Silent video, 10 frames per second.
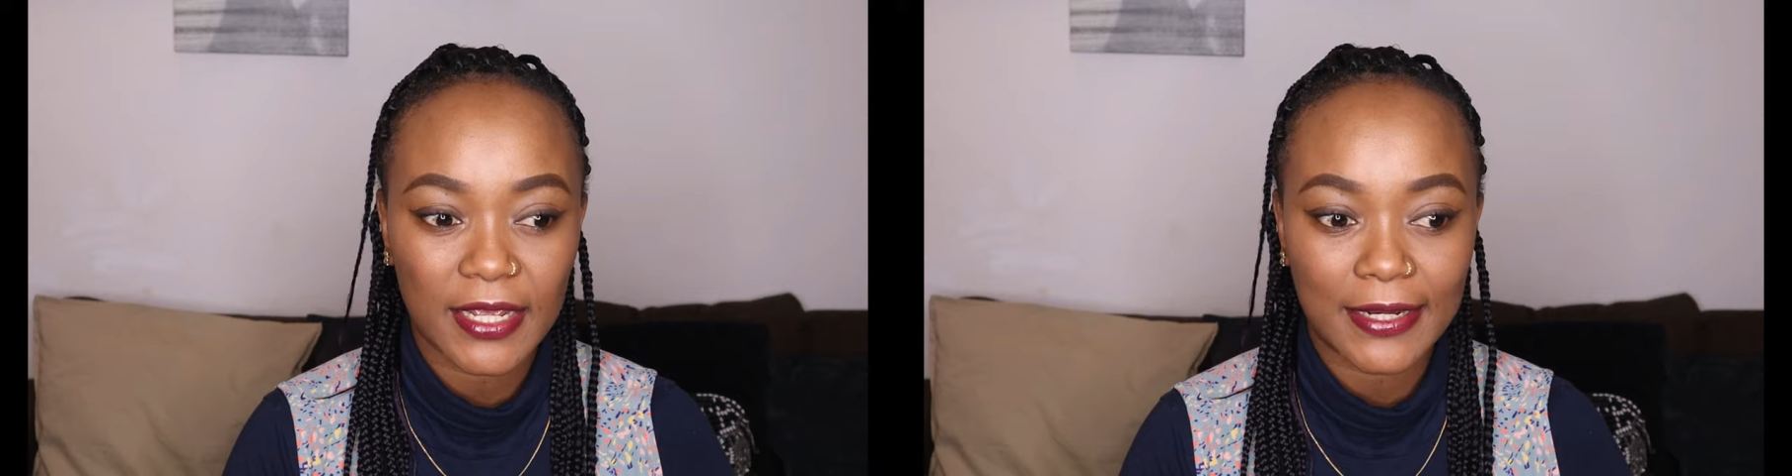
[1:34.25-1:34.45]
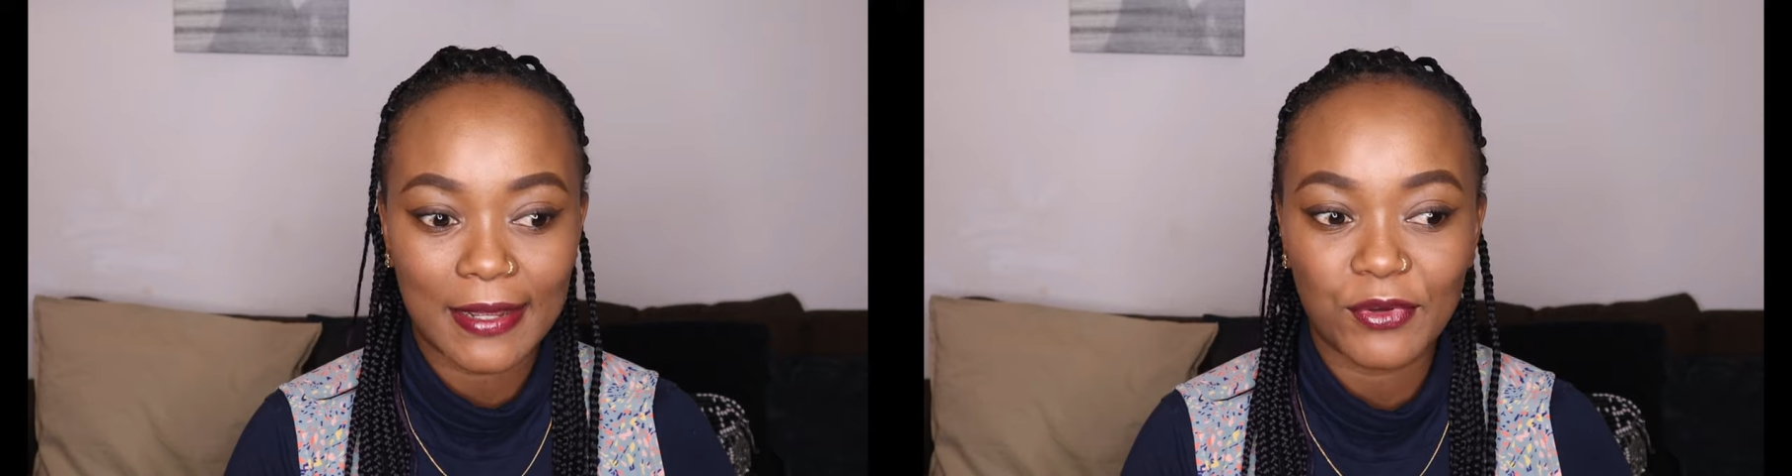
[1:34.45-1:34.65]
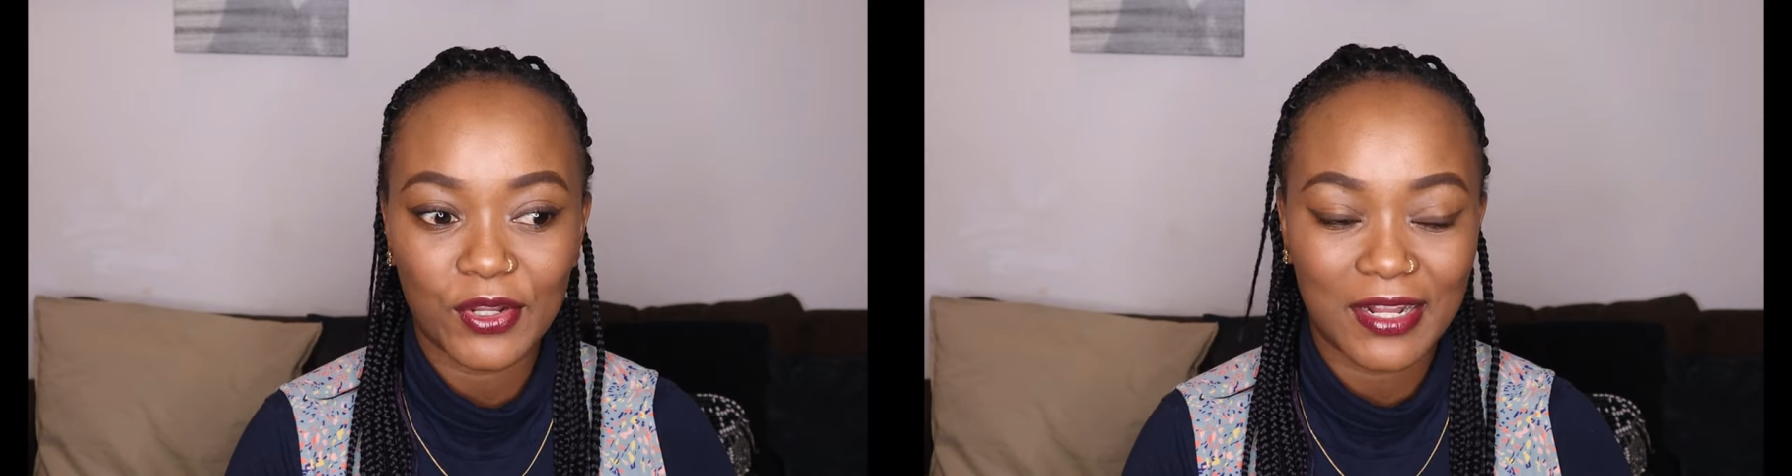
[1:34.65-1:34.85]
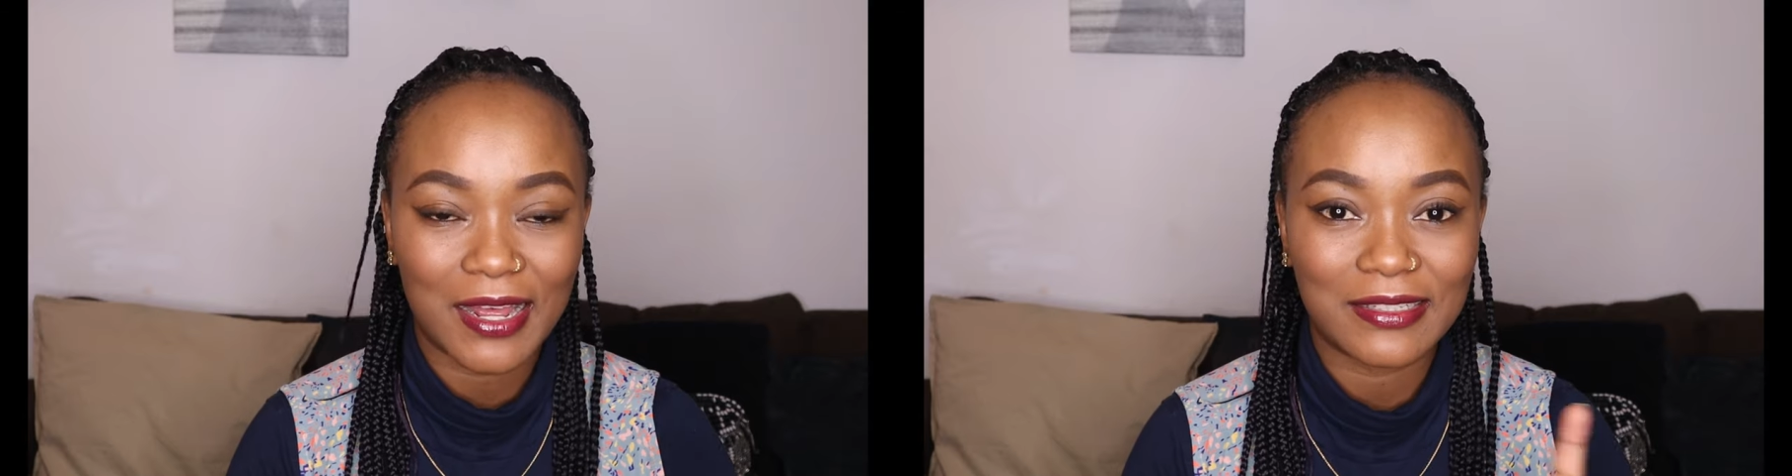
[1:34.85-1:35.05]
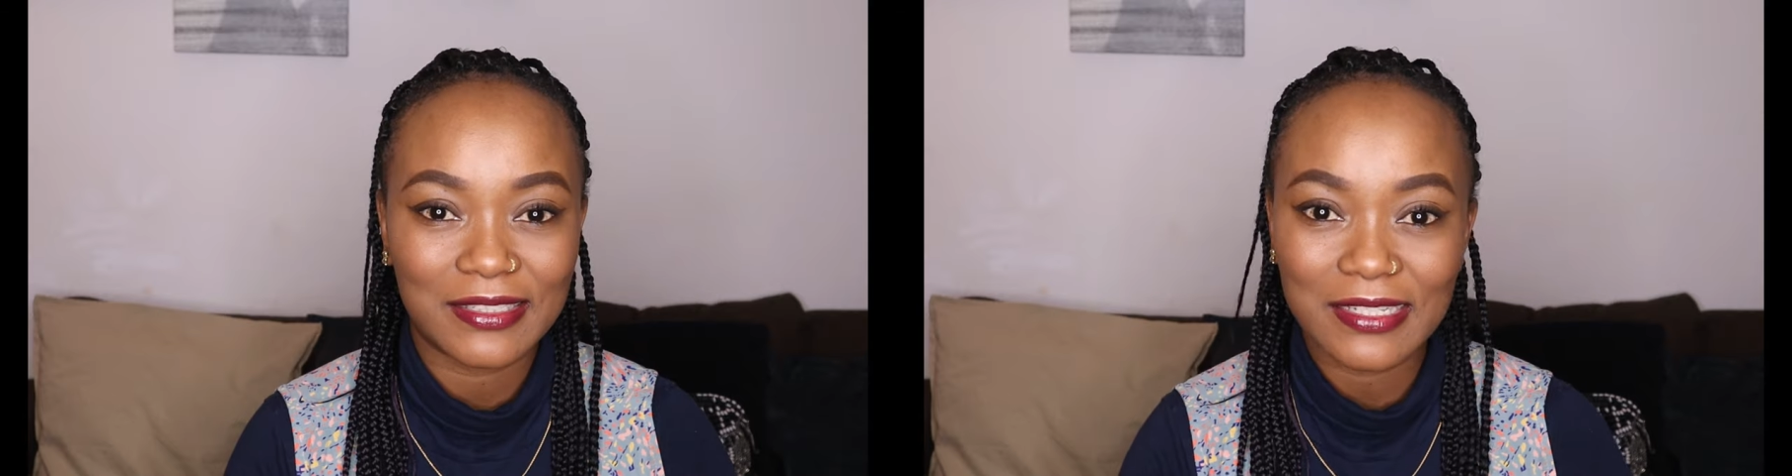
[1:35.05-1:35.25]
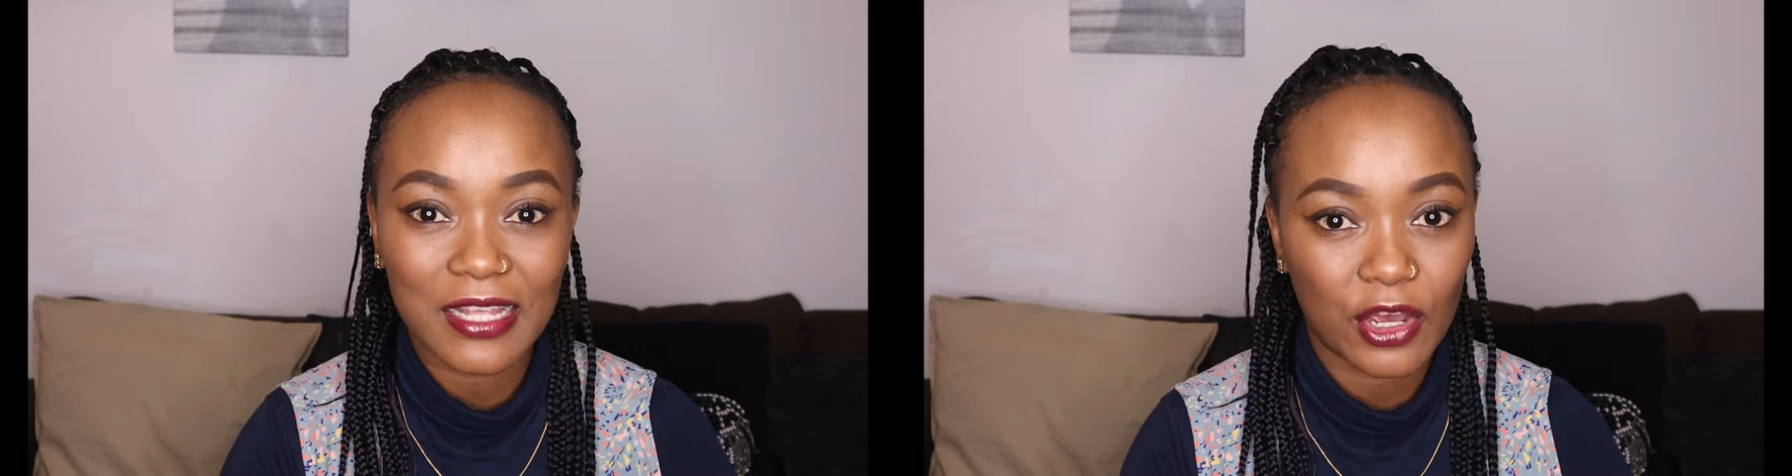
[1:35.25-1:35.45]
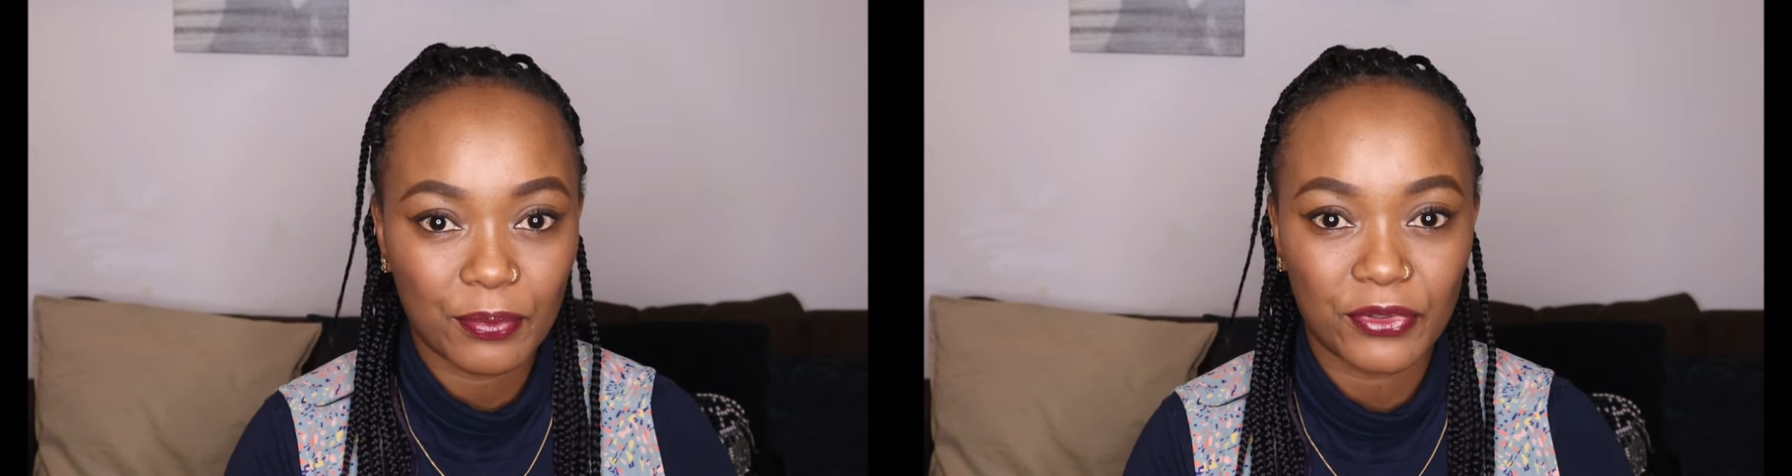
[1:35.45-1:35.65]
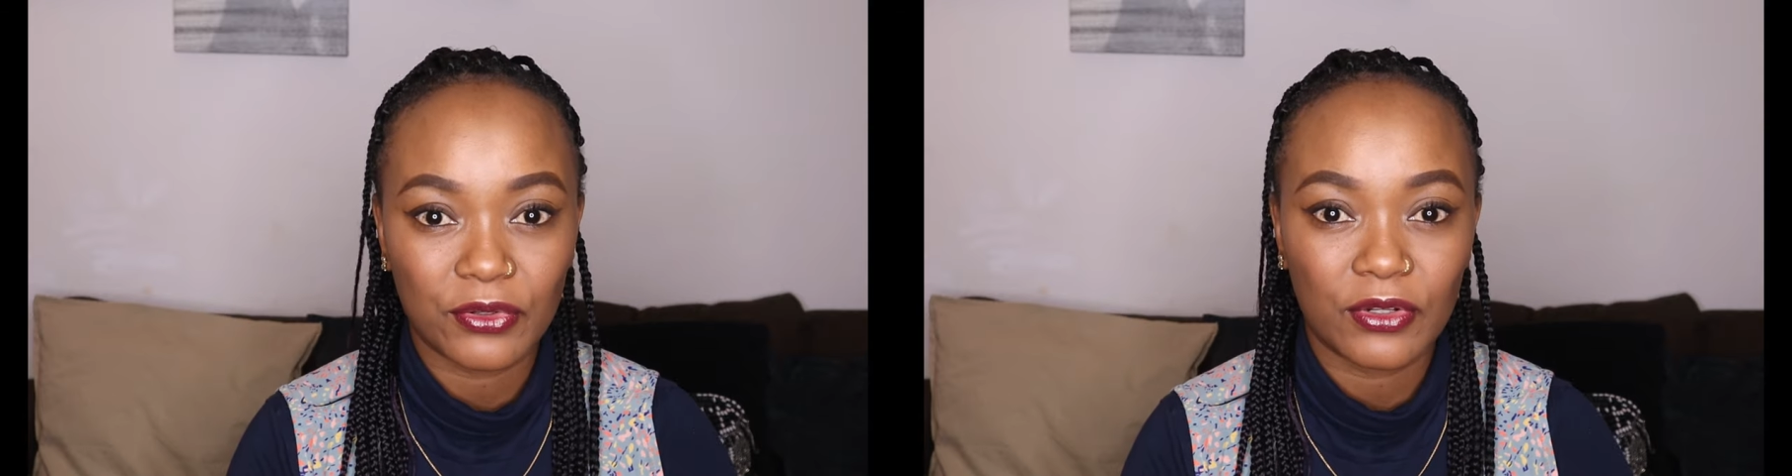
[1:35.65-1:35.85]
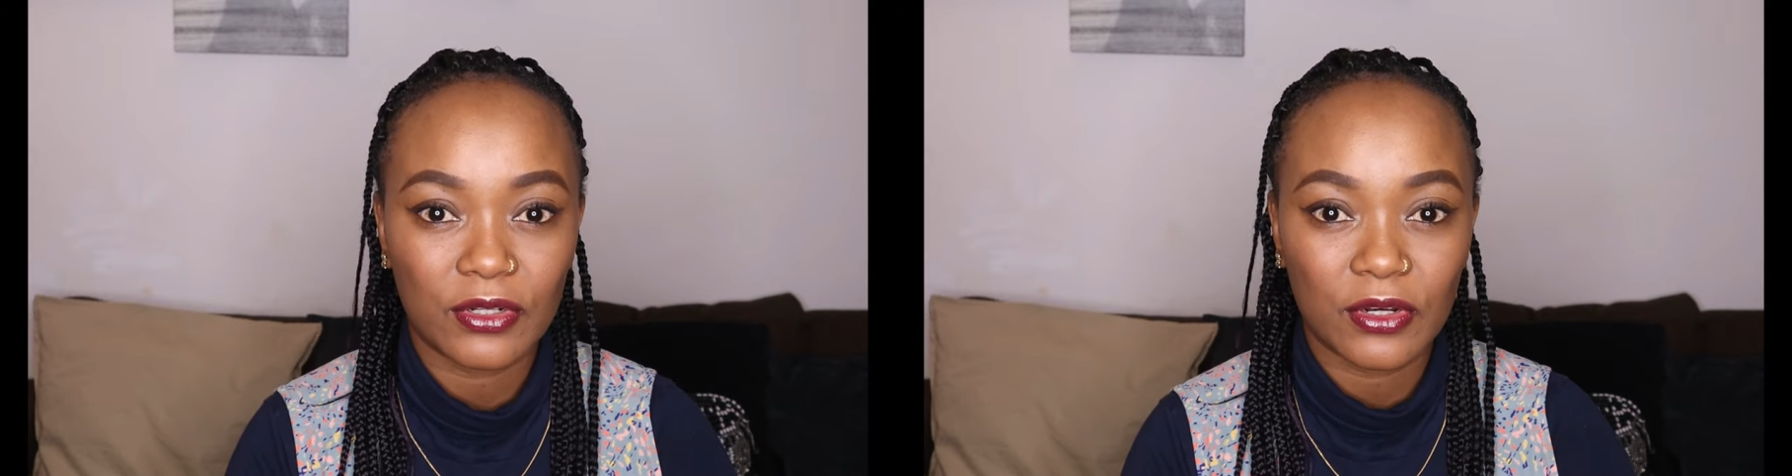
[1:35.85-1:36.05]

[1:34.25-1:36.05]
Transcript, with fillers: and I'm gonna just help you